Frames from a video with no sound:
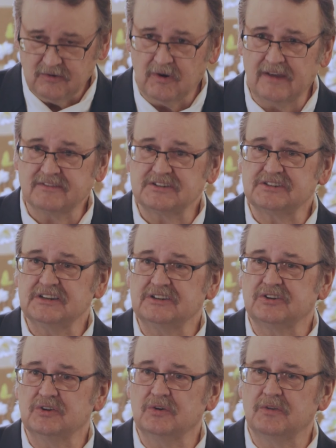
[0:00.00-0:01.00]
We have to
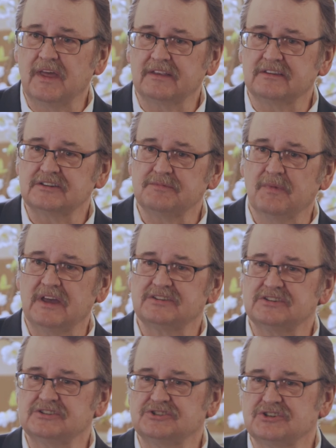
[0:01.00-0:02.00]
see, too, that this
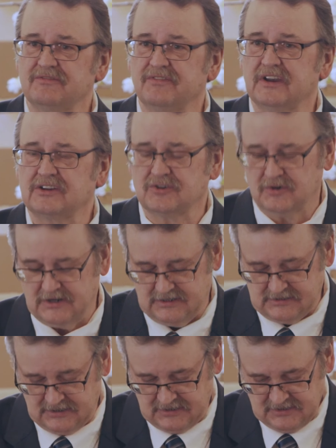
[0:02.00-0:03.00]
message of
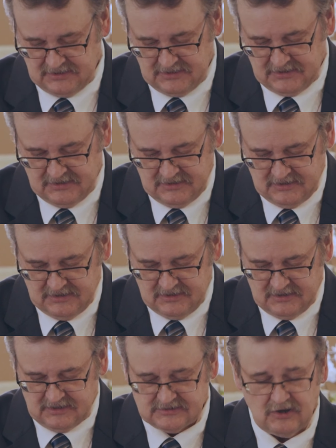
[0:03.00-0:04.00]
victory
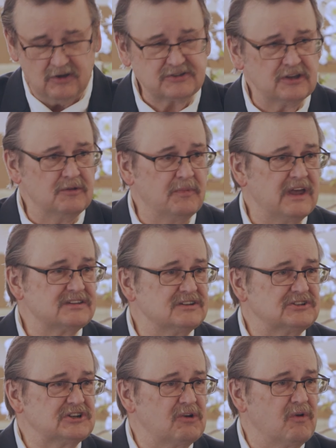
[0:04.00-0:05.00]
is also the
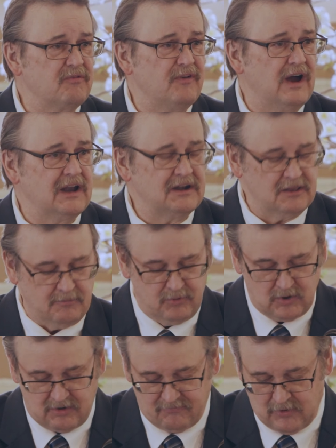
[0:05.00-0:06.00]
message that we find in the
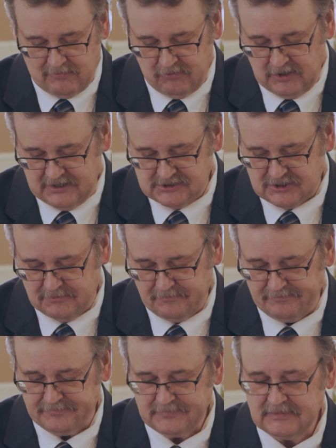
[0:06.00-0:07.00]
book of Revelation.